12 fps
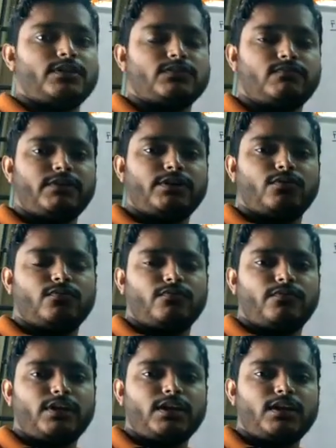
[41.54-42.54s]
video,
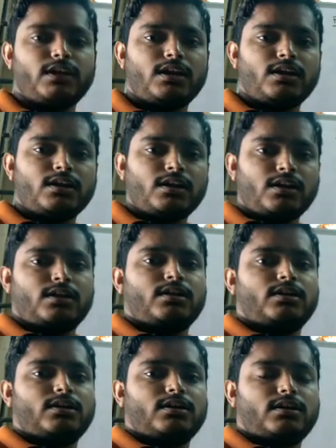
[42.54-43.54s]
we
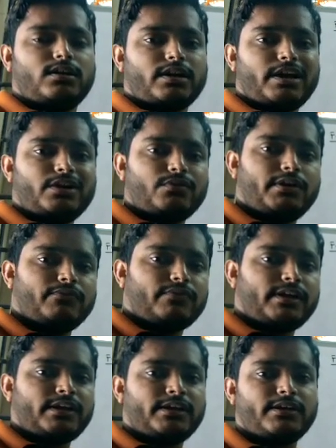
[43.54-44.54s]
try to
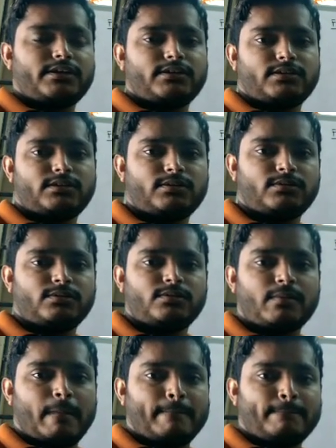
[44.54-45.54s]
define
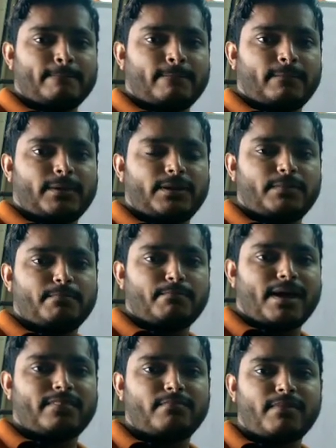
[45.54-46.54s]
it in
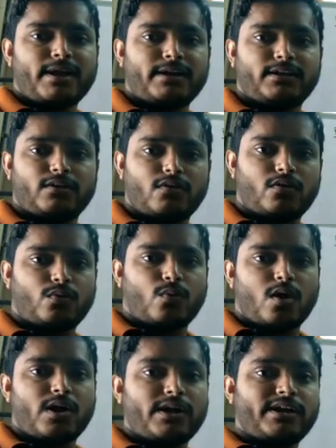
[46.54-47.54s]
mathematical or
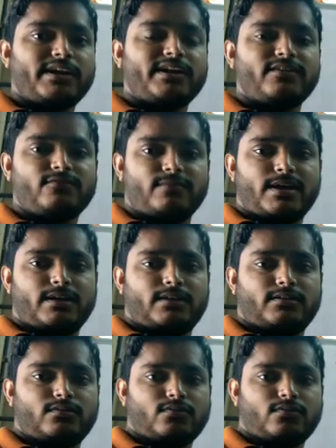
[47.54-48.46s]
quantitative manner.